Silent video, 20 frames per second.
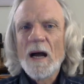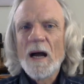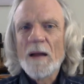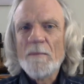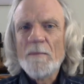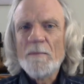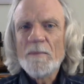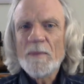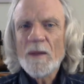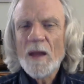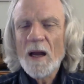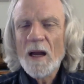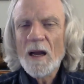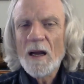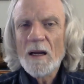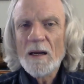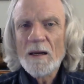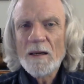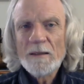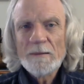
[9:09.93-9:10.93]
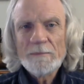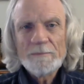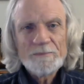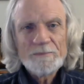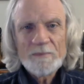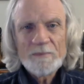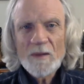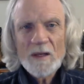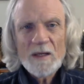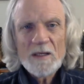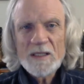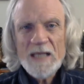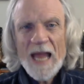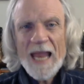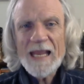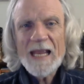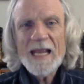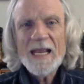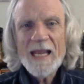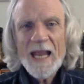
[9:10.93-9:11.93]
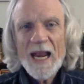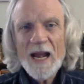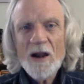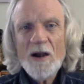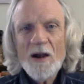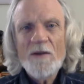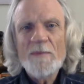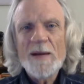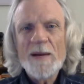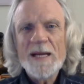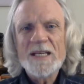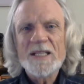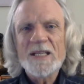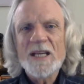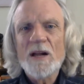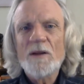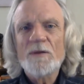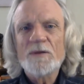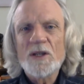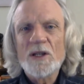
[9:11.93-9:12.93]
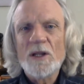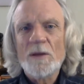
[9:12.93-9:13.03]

I'm uh, taking care of myself